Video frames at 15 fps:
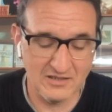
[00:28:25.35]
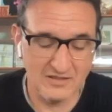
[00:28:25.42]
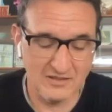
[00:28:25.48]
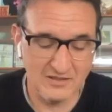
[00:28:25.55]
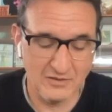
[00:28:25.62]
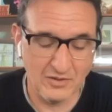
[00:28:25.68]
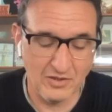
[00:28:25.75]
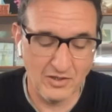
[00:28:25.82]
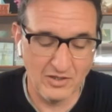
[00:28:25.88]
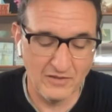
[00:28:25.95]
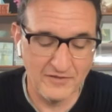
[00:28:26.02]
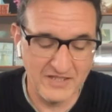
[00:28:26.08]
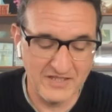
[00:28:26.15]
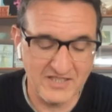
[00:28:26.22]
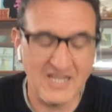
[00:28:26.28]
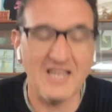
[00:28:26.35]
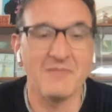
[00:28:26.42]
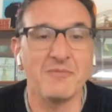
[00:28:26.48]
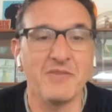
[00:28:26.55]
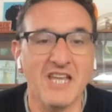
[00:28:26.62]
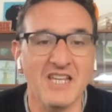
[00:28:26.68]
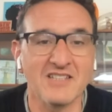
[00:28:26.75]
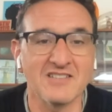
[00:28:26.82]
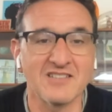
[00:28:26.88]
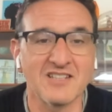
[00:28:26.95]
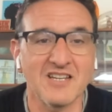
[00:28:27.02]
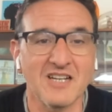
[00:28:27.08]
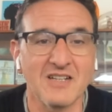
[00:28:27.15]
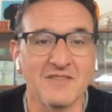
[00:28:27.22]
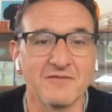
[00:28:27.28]
you know all of these campaigns
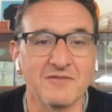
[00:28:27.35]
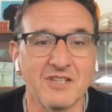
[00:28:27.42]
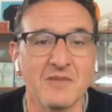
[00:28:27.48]
kind of